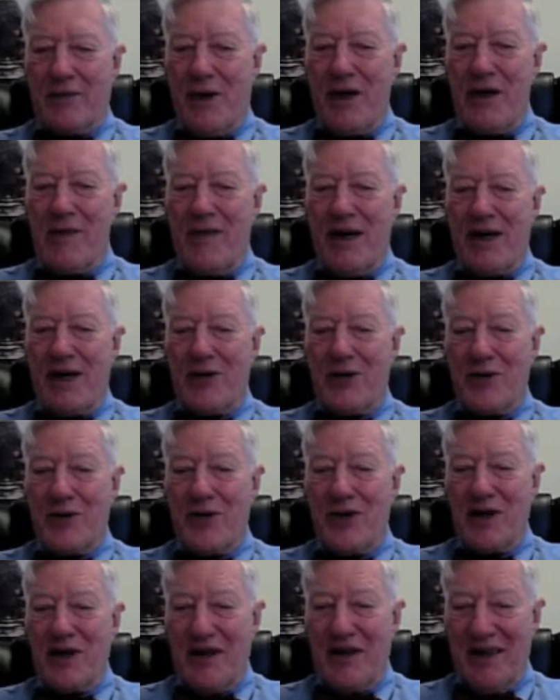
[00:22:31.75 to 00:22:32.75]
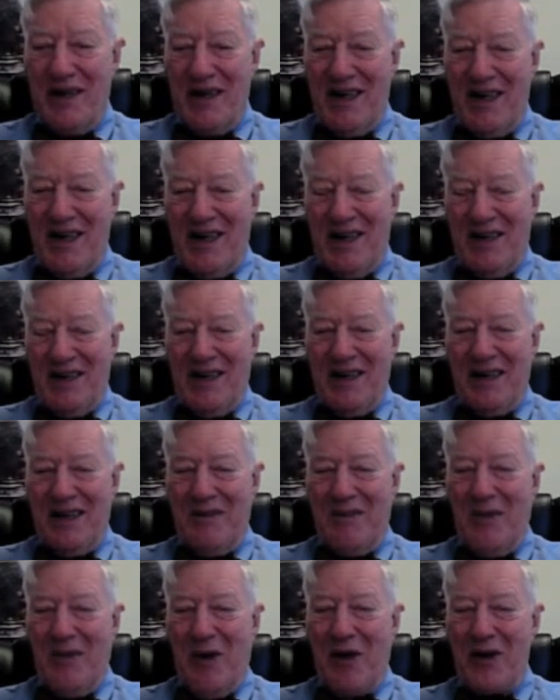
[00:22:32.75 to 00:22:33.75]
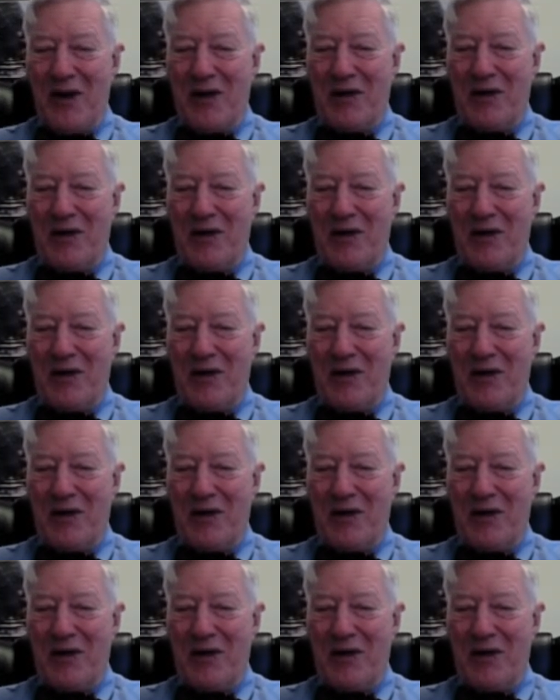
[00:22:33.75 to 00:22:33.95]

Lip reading: but he'd make sure that large